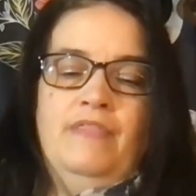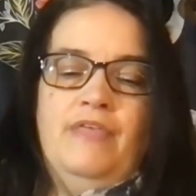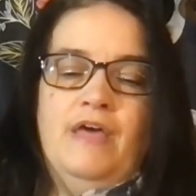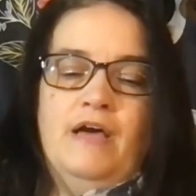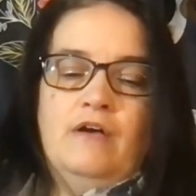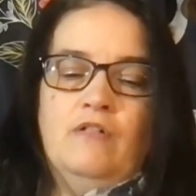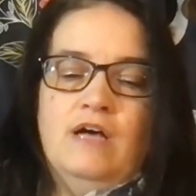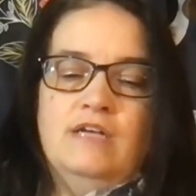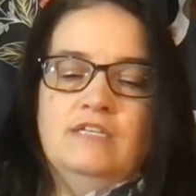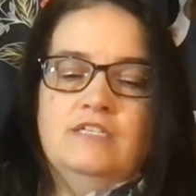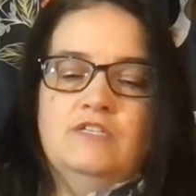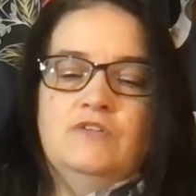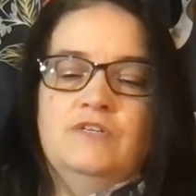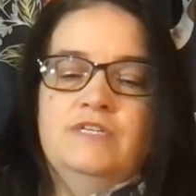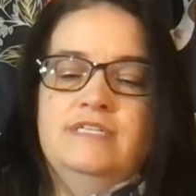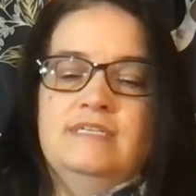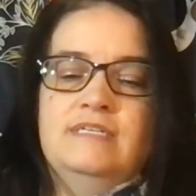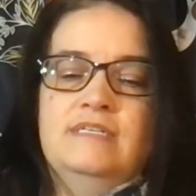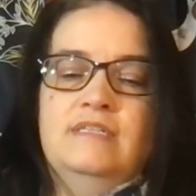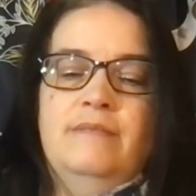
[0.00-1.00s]
That
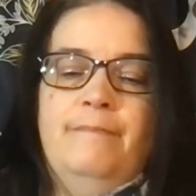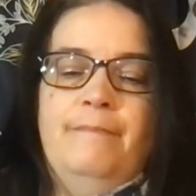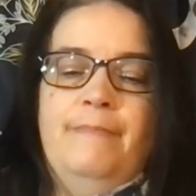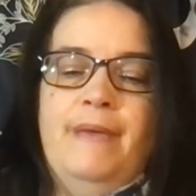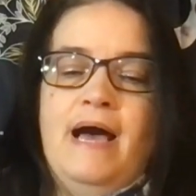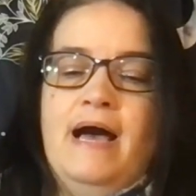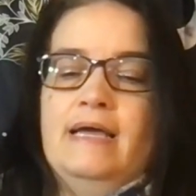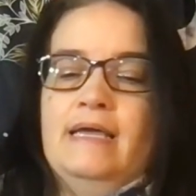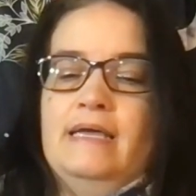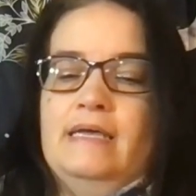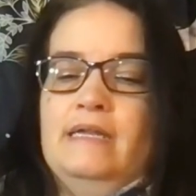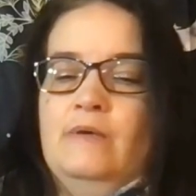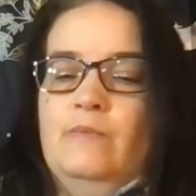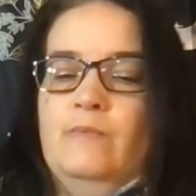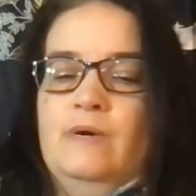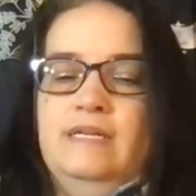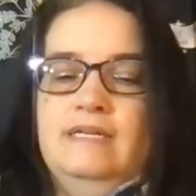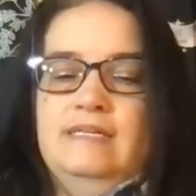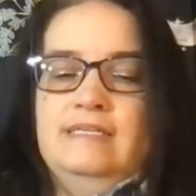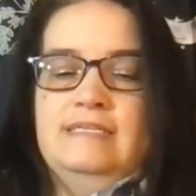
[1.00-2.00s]
glossary is in the back, and I
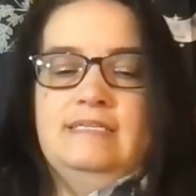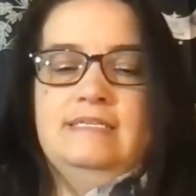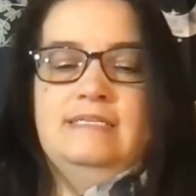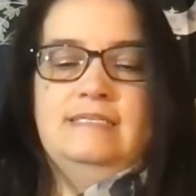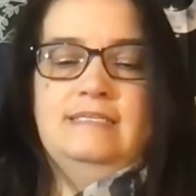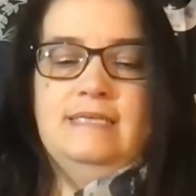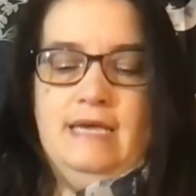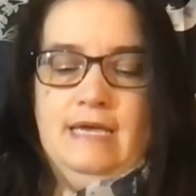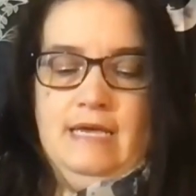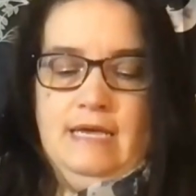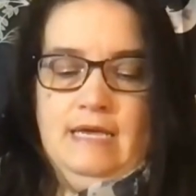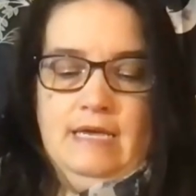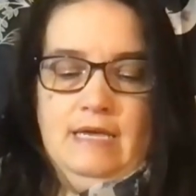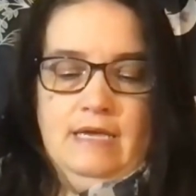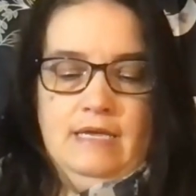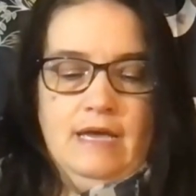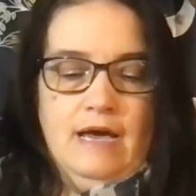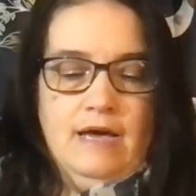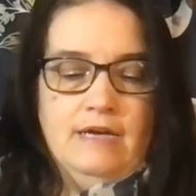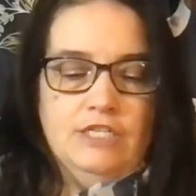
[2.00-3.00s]
wanted to say,
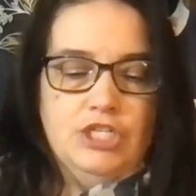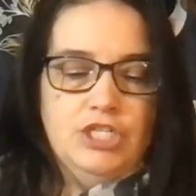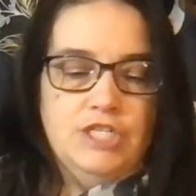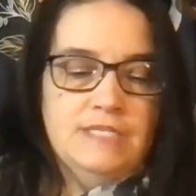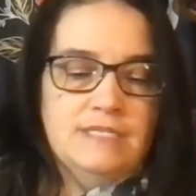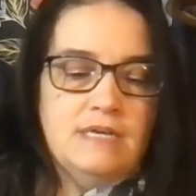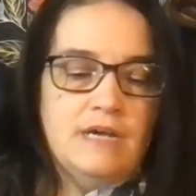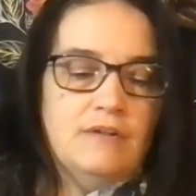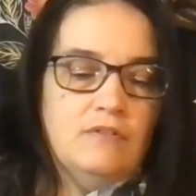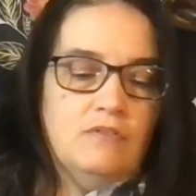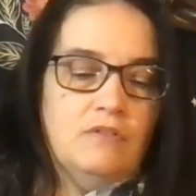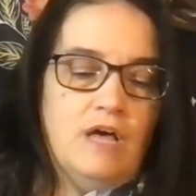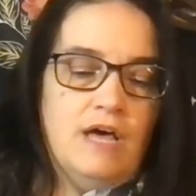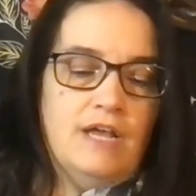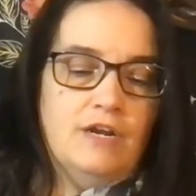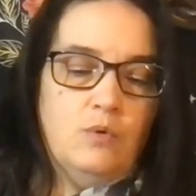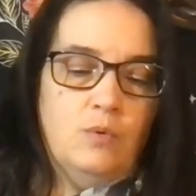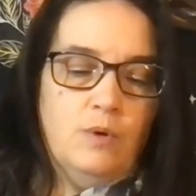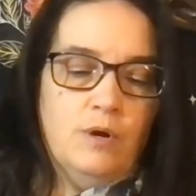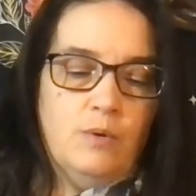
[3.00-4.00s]
yeah, she's got a
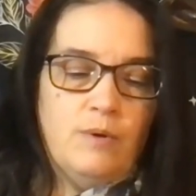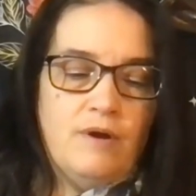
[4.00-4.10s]
lot of quick